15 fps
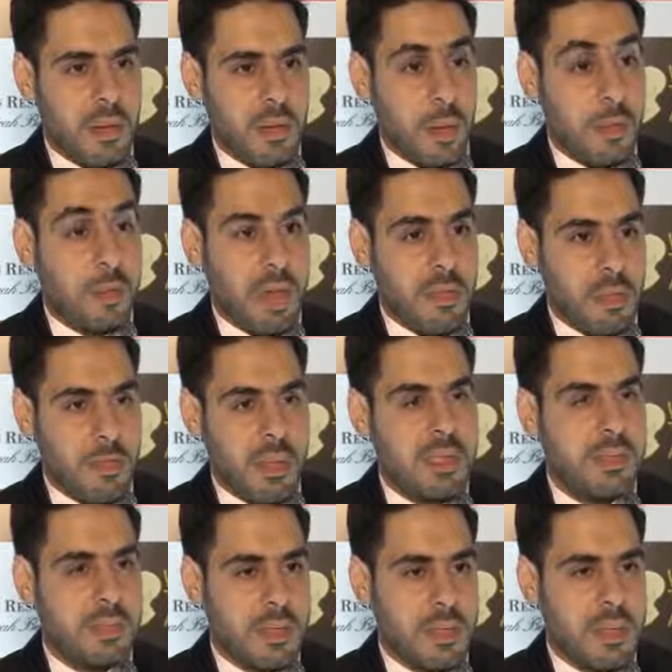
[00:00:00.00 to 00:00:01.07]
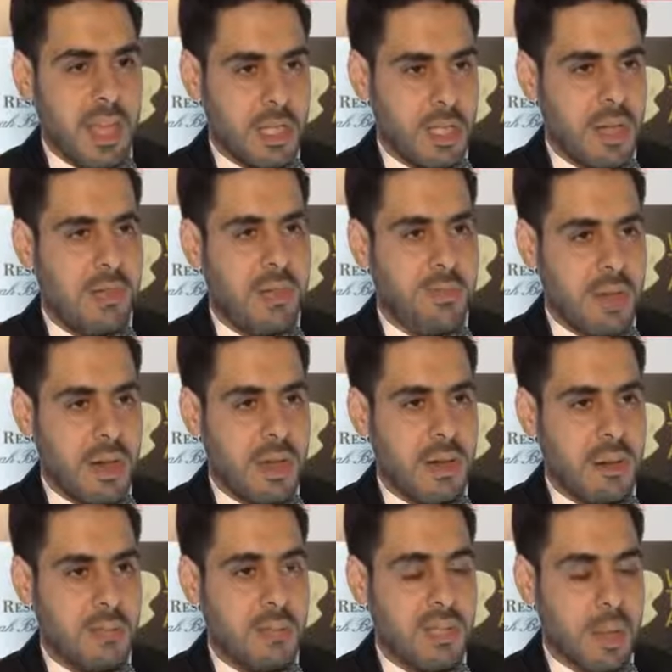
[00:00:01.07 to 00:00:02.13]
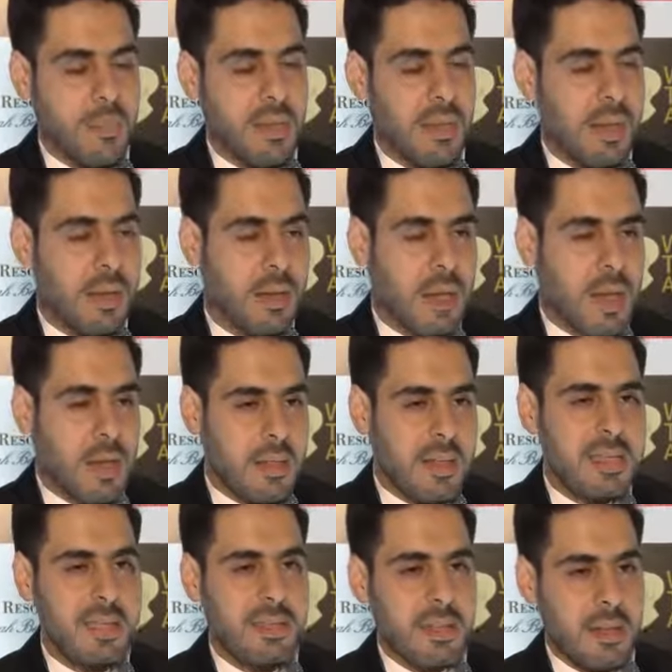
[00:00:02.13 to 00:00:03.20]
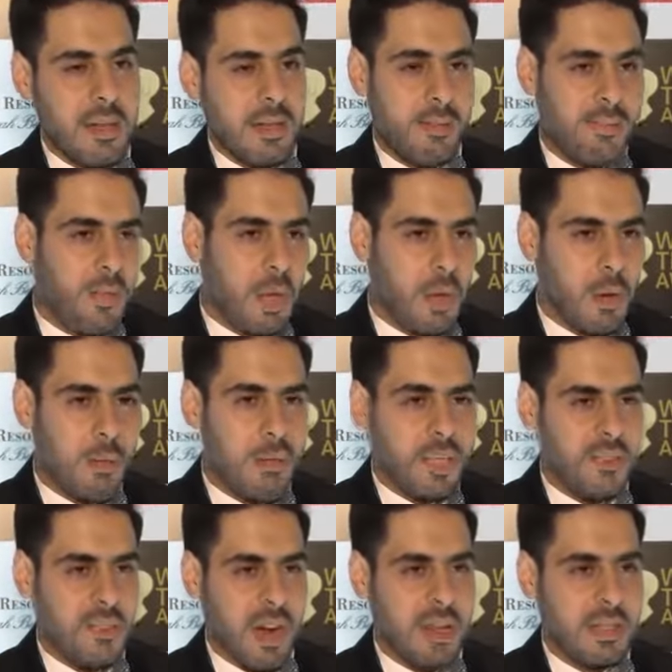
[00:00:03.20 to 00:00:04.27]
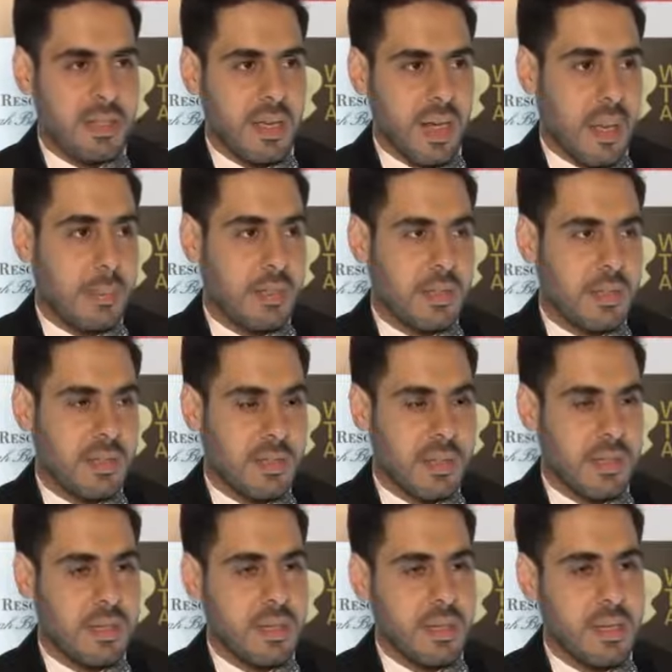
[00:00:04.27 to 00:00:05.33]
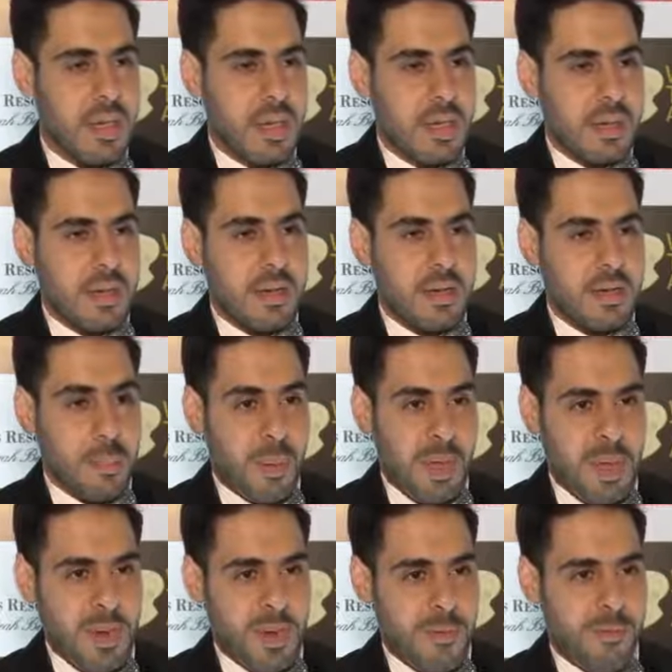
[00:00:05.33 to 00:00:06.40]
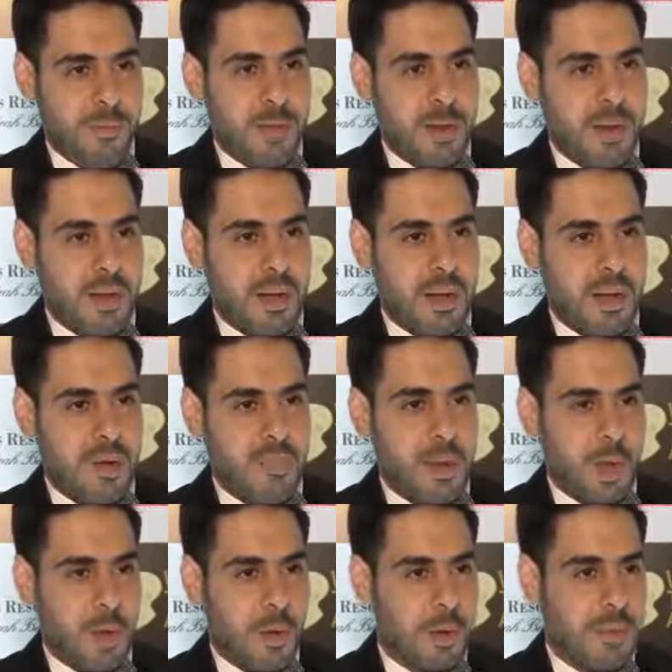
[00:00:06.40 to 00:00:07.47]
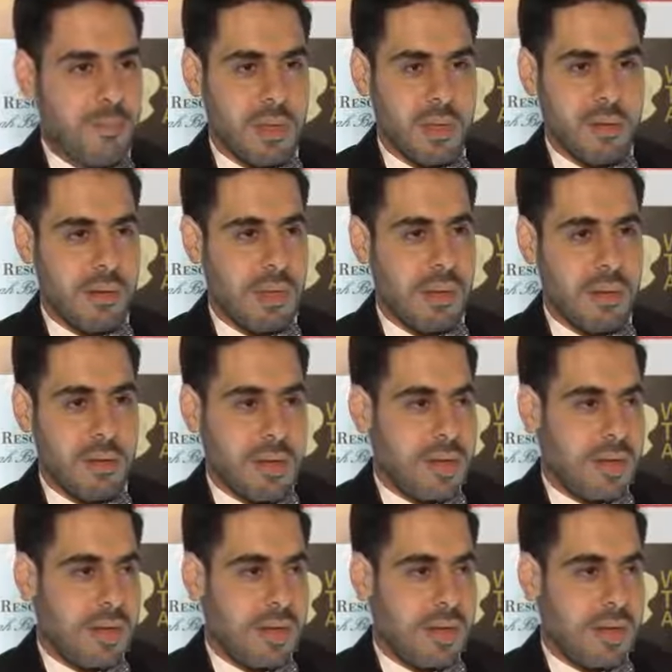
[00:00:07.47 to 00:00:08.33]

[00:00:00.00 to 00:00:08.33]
you know try their best, they achieve something. And this is, you know, as far as I'm concerned, the payoff for you know